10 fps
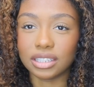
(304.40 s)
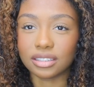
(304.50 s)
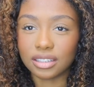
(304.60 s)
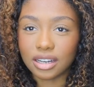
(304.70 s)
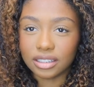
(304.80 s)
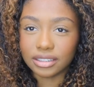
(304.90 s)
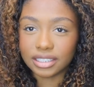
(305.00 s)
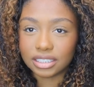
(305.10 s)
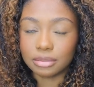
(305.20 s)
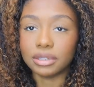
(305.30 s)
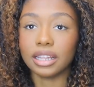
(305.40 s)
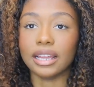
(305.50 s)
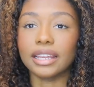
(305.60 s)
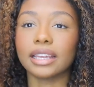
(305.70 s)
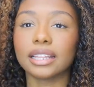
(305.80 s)
this color it should be
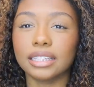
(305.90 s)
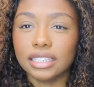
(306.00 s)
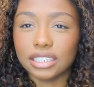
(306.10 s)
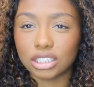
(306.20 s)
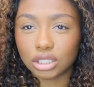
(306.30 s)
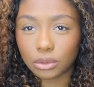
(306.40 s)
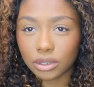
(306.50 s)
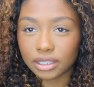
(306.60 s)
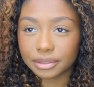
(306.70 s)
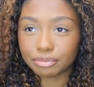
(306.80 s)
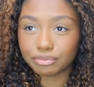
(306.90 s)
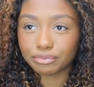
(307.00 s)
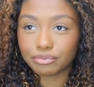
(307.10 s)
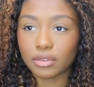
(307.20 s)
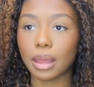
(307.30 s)
like this short
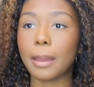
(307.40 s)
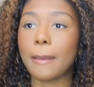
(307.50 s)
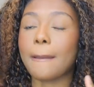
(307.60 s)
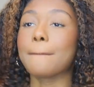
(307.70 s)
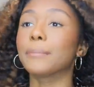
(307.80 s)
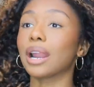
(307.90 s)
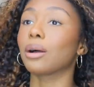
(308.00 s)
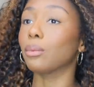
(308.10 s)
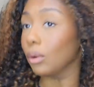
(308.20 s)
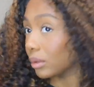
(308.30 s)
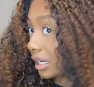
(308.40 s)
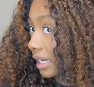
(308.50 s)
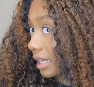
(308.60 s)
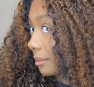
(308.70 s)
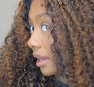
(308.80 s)
but I won't
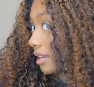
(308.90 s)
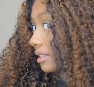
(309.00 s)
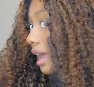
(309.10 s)
cut it because